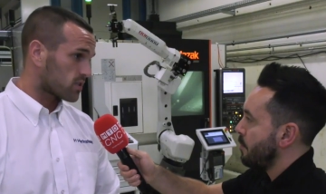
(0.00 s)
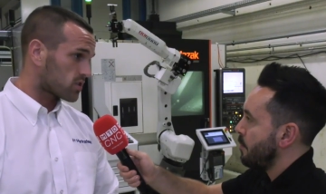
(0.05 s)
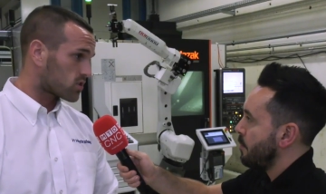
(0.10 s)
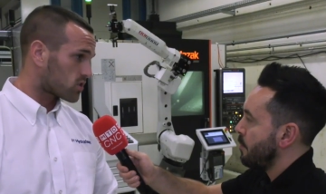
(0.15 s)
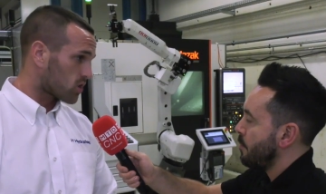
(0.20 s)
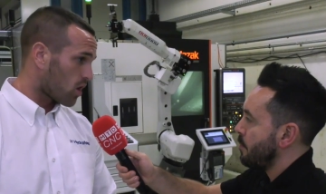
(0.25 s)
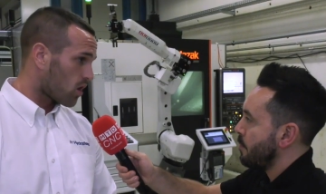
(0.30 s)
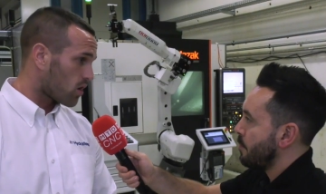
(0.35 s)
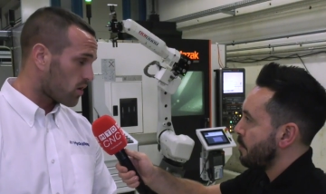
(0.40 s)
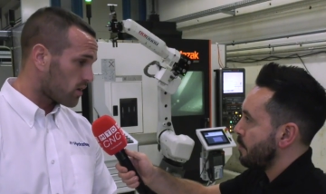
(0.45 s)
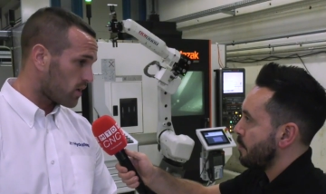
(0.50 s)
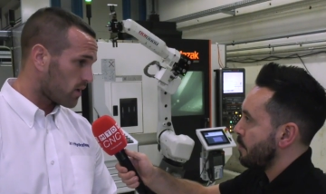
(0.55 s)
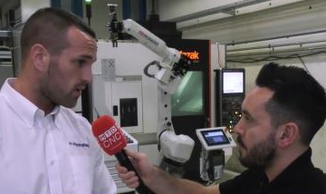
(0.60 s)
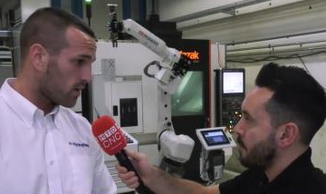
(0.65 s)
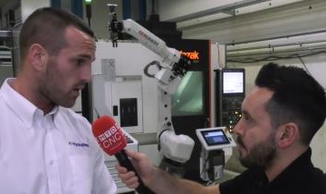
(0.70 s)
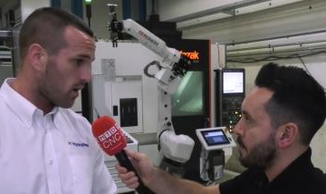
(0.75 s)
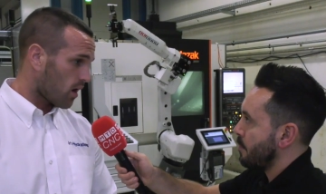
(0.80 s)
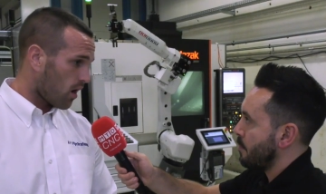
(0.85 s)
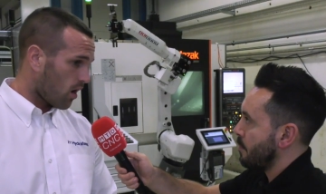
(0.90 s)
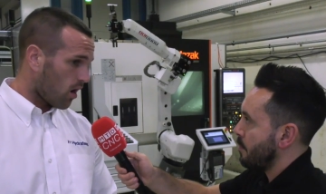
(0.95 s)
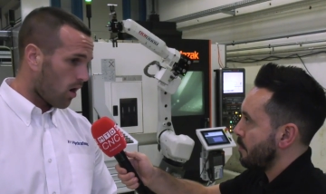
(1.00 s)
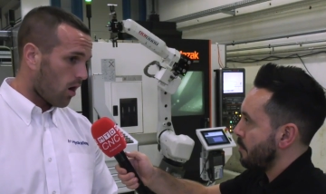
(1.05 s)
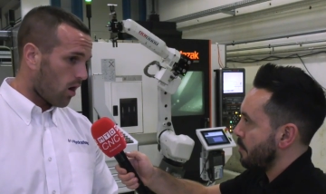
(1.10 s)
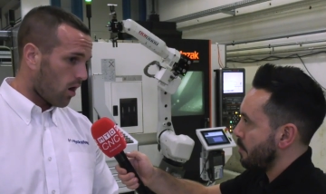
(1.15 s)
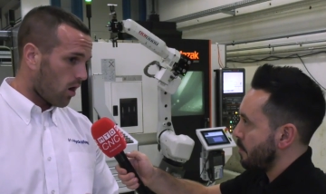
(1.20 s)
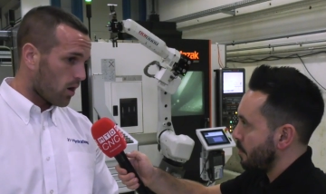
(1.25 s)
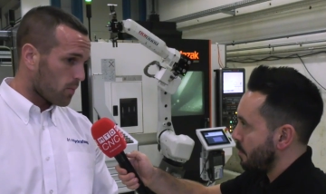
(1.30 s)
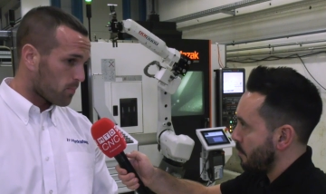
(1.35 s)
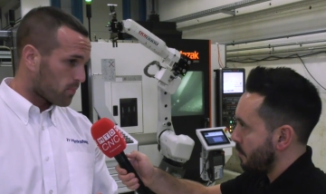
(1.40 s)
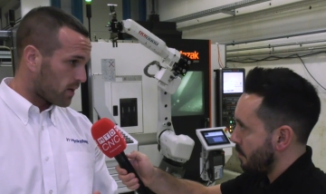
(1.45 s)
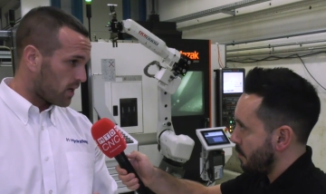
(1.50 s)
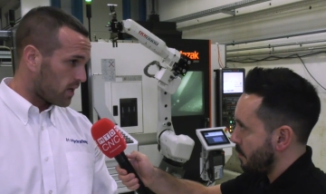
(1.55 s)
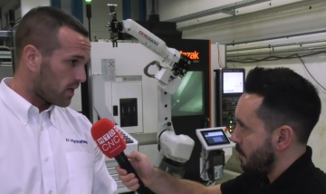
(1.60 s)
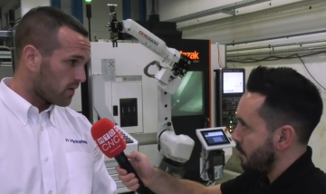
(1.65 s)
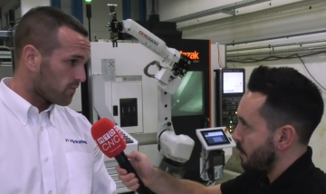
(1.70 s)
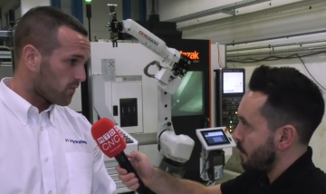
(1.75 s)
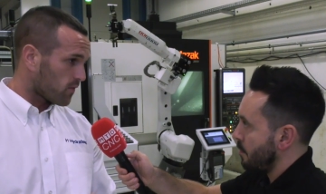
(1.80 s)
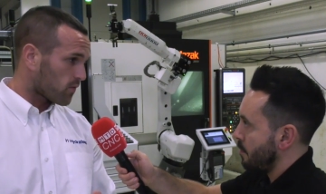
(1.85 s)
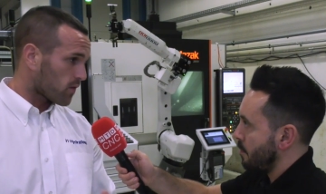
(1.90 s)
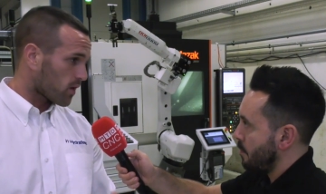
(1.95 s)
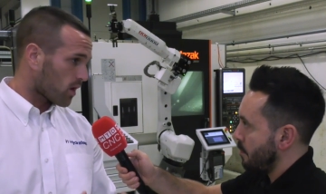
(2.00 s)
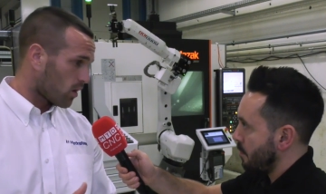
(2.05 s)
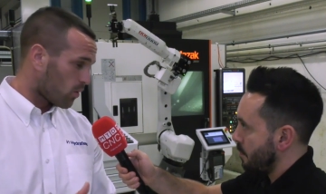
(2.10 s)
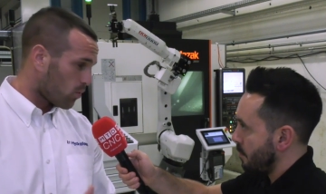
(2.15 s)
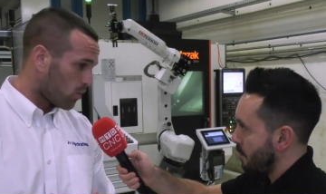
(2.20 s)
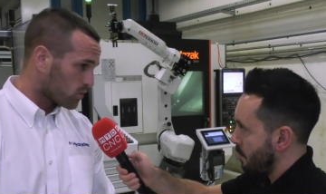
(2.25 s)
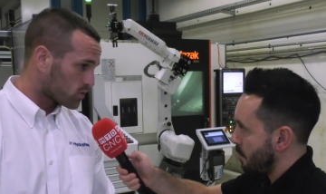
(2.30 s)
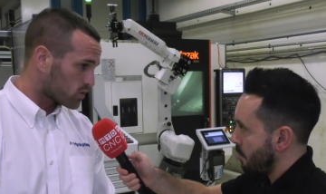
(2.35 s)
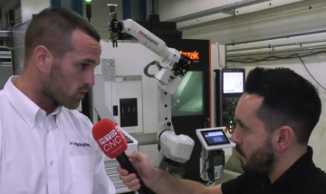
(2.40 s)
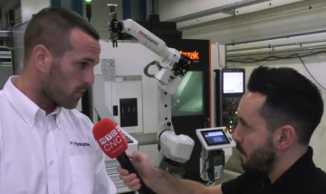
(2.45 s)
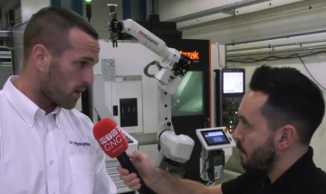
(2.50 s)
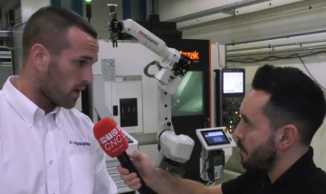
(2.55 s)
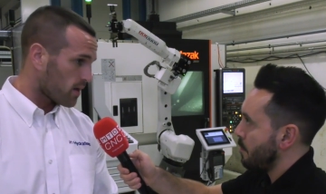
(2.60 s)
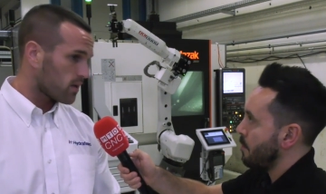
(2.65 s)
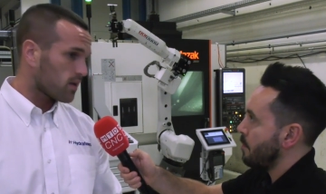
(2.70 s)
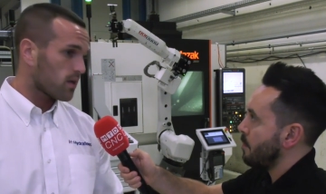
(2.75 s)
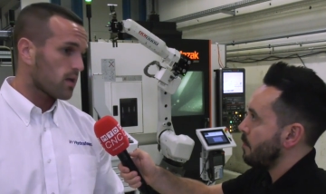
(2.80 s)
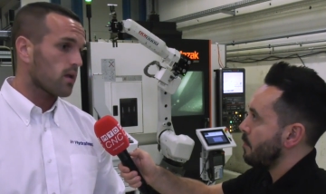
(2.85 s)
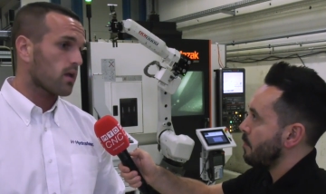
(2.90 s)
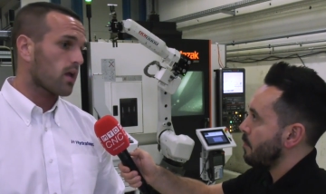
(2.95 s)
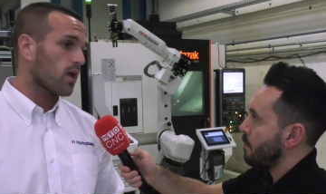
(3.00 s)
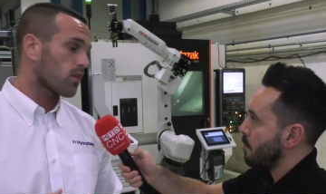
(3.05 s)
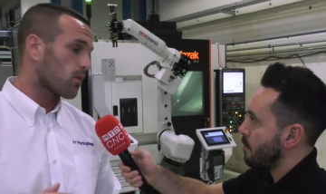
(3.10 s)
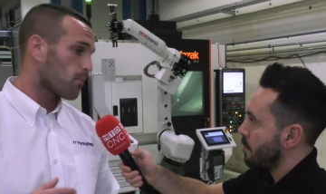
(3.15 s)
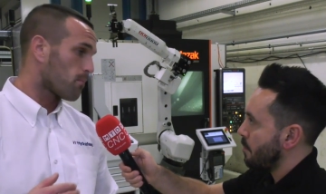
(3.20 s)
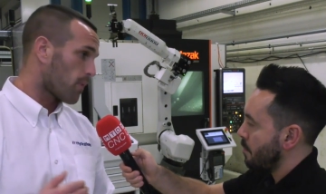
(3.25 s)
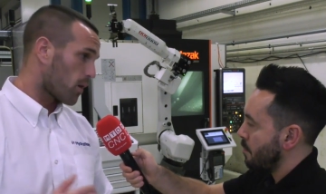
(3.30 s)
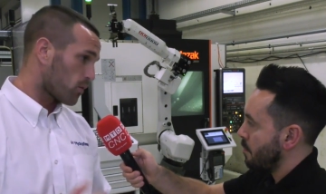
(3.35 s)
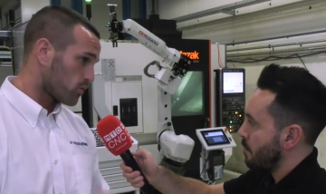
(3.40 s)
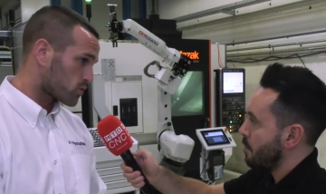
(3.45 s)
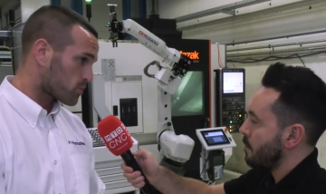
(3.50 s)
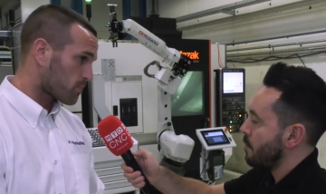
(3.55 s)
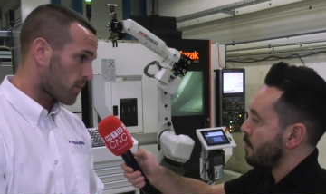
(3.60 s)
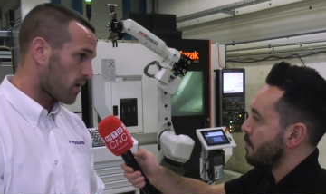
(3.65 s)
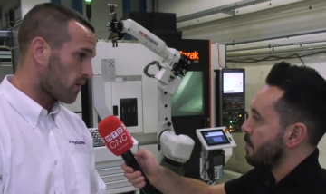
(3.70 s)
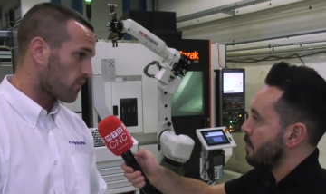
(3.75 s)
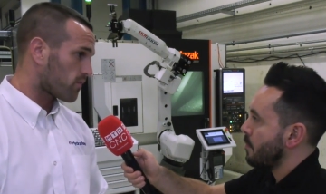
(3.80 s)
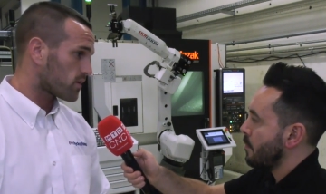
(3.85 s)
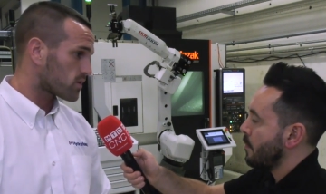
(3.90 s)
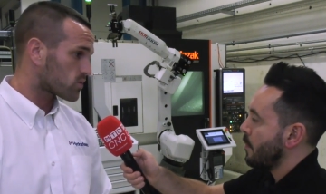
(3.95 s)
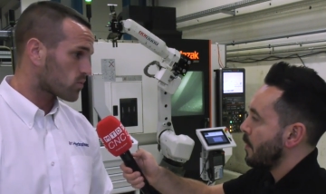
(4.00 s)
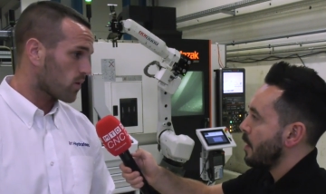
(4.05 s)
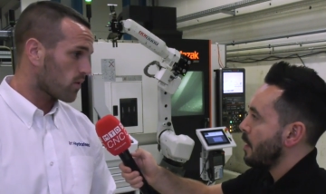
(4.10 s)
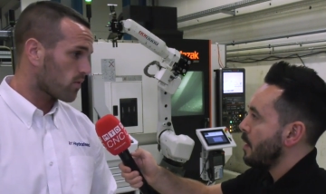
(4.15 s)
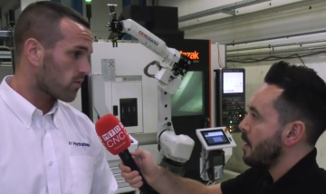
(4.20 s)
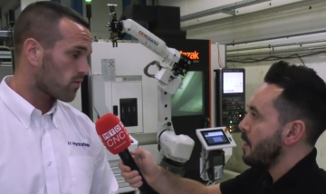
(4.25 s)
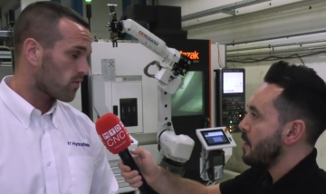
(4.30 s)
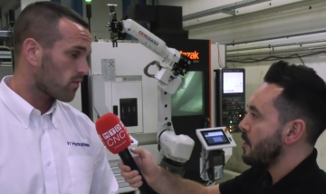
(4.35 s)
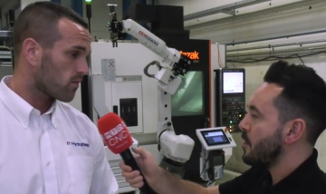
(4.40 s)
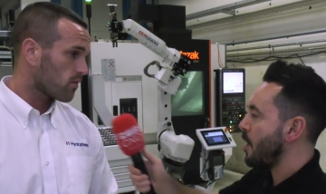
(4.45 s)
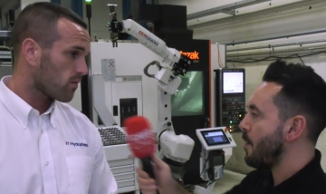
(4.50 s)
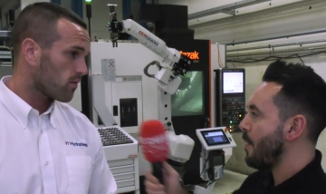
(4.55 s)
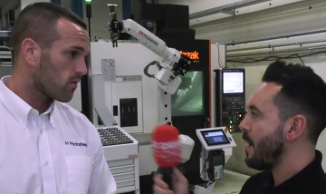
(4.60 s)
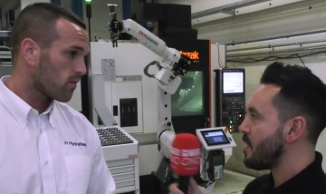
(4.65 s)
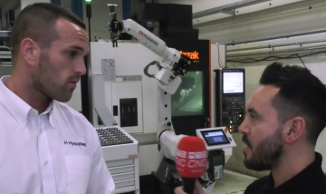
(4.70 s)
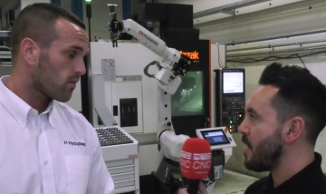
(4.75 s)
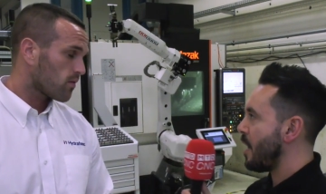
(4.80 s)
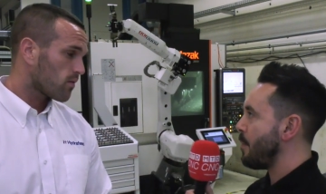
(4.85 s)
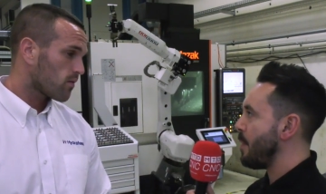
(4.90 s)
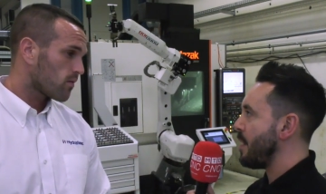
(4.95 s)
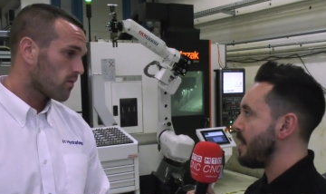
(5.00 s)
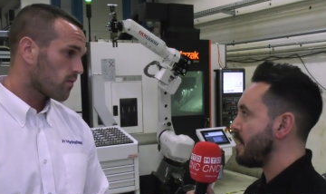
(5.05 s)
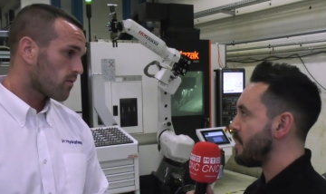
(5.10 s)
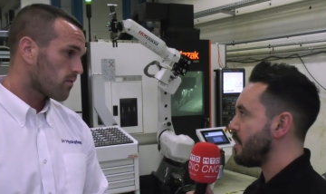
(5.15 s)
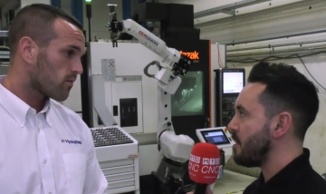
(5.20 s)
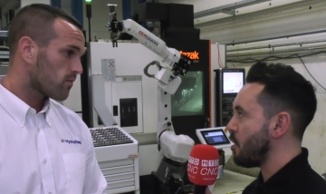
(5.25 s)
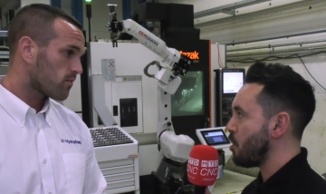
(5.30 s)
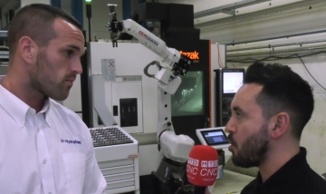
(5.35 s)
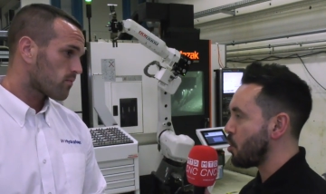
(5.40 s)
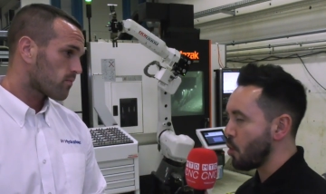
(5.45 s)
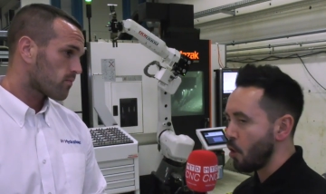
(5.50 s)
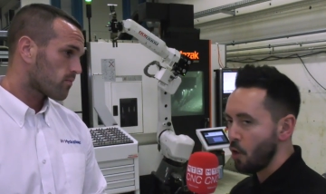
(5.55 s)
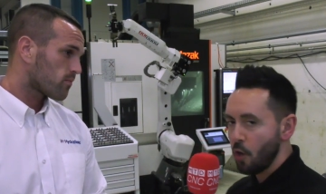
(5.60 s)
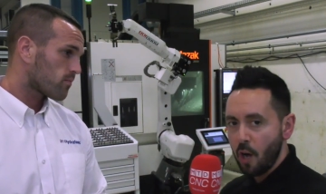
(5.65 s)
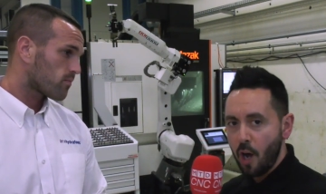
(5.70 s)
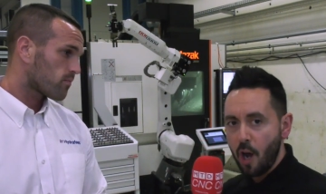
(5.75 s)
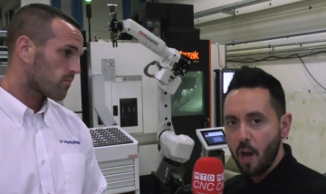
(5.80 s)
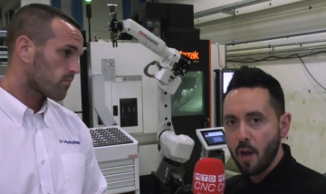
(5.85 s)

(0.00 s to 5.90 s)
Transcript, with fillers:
Speaker 1: is certainly I believe if you're going to automate, get the most benefits with.
Speaker 2: So actually, I mean, this is a short